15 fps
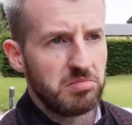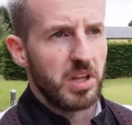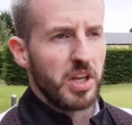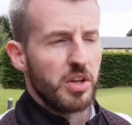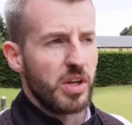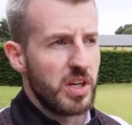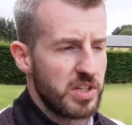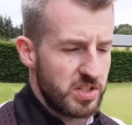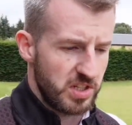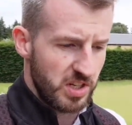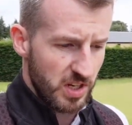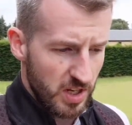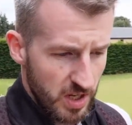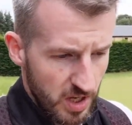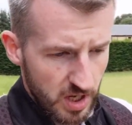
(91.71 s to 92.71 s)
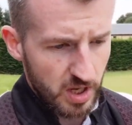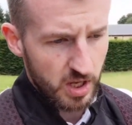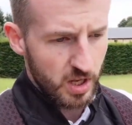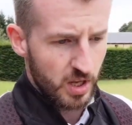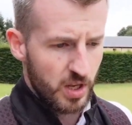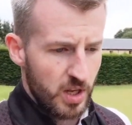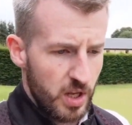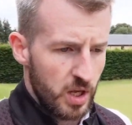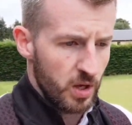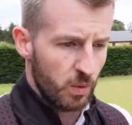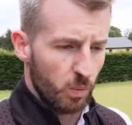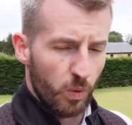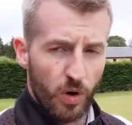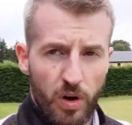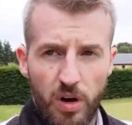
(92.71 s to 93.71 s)
let you guys see
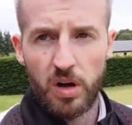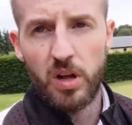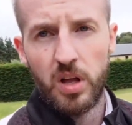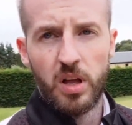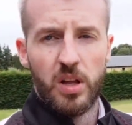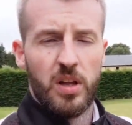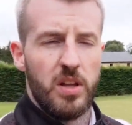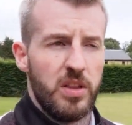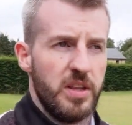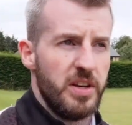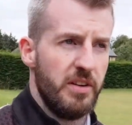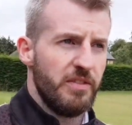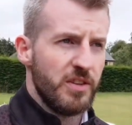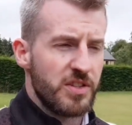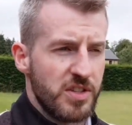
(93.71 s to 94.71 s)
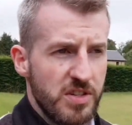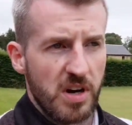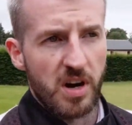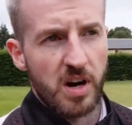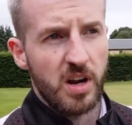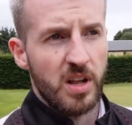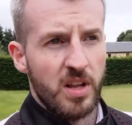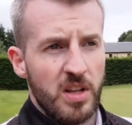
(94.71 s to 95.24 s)
what the differences are.